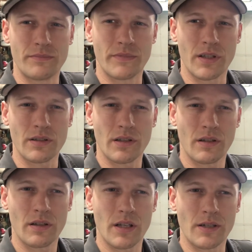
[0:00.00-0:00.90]

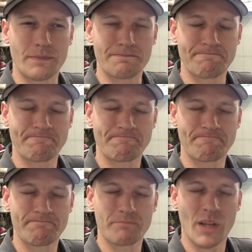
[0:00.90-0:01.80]
little
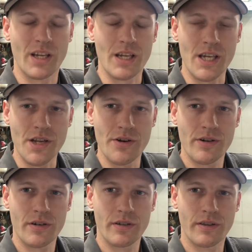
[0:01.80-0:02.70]

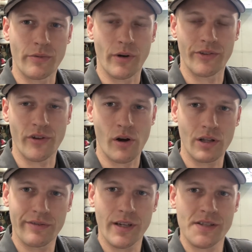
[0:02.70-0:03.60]
gear that runs the Hall
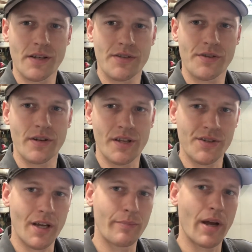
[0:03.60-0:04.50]
effect sensor
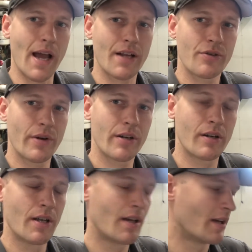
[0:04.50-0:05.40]
inside my actuator,
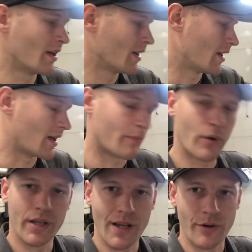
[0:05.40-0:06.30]
and
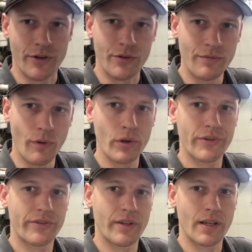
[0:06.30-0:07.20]
bring it down to 2
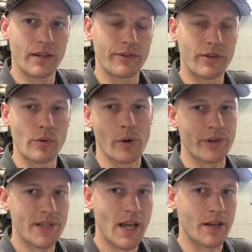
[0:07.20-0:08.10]
volts and see where
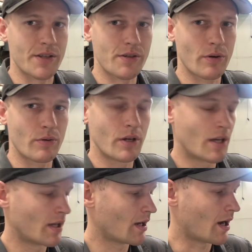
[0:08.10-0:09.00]
we stand. So
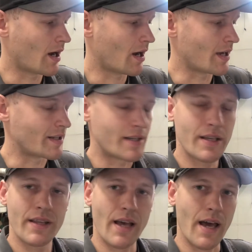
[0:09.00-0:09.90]
I
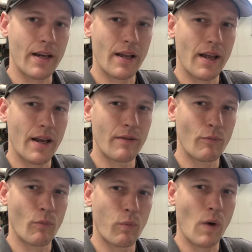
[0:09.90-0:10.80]
did that,
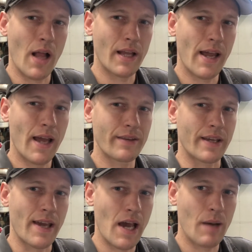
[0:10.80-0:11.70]
and while I had the
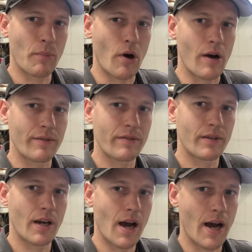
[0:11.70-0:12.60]
cap off,
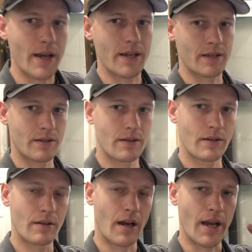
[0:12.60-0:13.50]
I
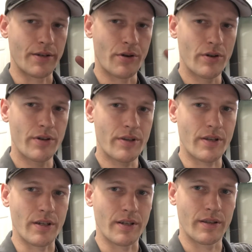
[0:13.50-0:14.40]
turned the